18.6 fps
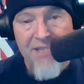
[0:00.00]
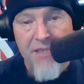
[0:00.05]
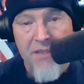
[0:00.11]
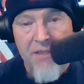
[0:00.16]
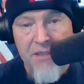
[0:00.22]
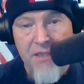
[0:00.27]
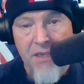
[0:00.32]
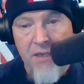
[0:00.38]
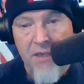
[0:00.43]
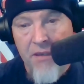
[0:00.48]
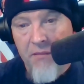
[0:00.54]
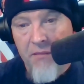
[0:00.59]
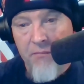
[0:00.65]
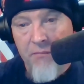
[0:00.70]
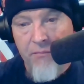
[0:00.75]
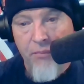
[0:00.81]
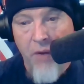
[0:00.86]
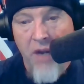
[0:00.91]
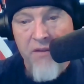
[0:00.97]
is
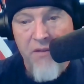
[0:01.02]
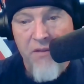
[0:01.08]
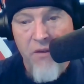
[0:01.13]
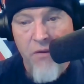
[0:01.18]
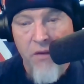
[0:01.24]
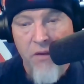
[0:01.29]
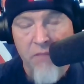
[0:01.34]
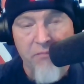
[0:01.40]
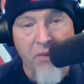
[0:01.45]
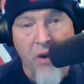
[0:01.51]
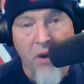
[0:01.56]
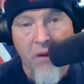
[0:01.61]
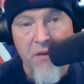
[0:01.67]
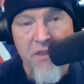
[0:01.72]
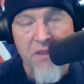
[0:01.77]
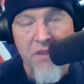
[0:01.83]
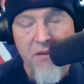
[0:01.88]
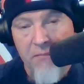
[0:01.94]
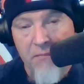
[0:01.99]
brought to you in
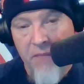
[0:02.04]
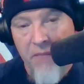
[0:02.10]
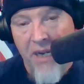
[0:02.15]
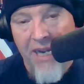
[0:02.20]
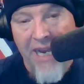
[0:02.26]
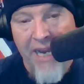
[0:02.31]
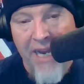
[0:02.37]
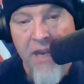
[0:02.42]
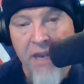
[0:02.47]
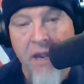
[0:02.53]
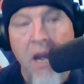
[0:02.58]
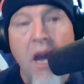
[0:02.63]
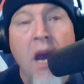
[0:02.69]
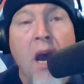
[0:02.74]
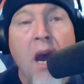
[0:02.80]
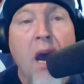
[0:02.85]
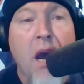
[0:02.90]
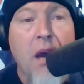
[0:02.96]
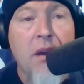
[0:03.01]
parts by
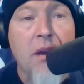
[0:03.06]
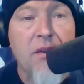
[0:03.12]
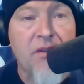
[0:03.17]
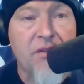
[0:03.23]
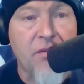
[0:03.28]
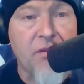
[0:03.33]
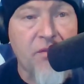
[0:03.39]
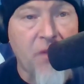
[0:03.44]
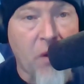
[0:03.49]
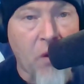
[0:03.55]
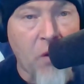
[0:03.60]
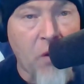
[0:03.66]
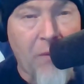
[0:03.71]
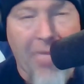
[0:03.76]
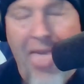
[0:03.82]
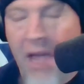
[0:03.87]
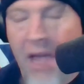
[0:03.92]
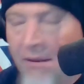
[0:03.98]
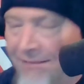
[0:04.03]

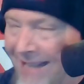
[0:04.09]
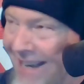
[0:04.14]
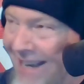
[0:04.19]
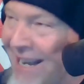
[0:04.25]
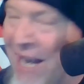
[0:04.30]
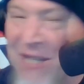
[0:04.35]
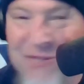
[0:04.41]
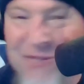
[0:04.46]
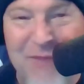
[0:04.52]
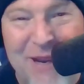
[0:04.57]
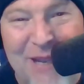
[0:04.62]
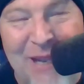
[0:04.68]
I can't speak